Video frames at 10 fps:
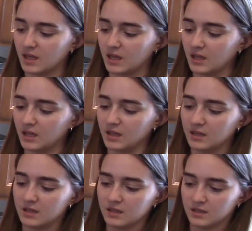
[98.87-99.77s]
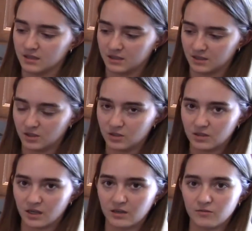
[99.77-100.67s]
a
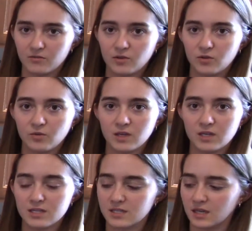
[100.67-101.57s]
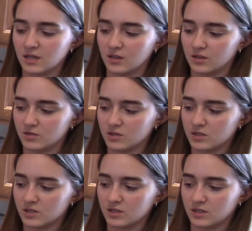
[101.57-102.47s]
kind of gooey
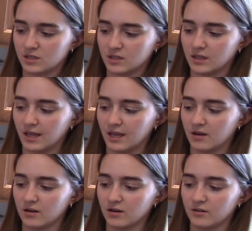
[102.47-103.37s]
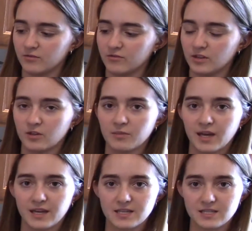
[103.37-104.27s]
cellulose layer of film
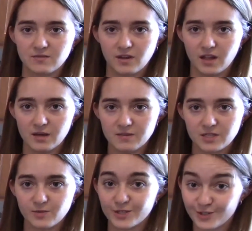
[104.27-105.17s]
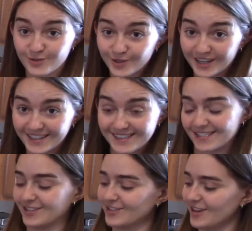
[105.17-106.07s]
has developed, which is great.
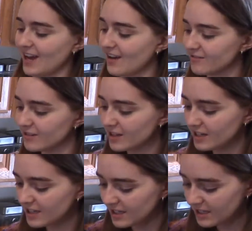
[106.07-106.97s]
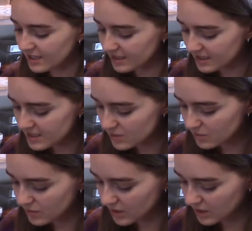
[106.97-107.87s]
So I have at least
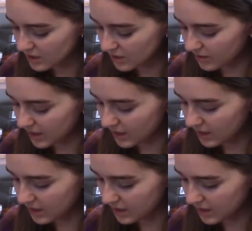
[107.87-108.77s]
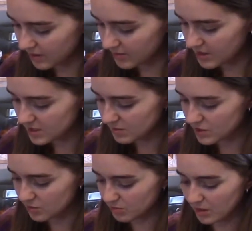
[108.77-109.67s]
one going. There's a
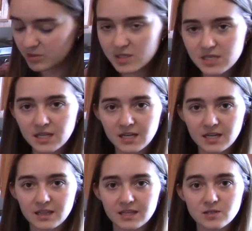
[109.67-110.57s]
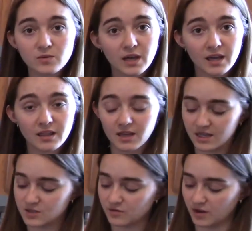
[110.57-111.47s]
bunch of bubbles in it, and that's okay.
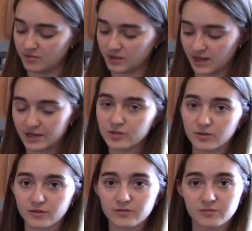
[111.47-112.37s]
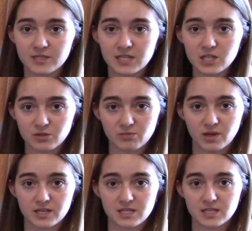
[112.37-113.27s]
That's from the natural fermentation
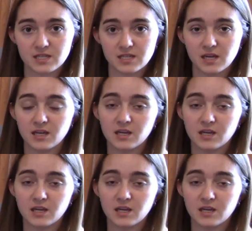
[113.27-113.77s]
process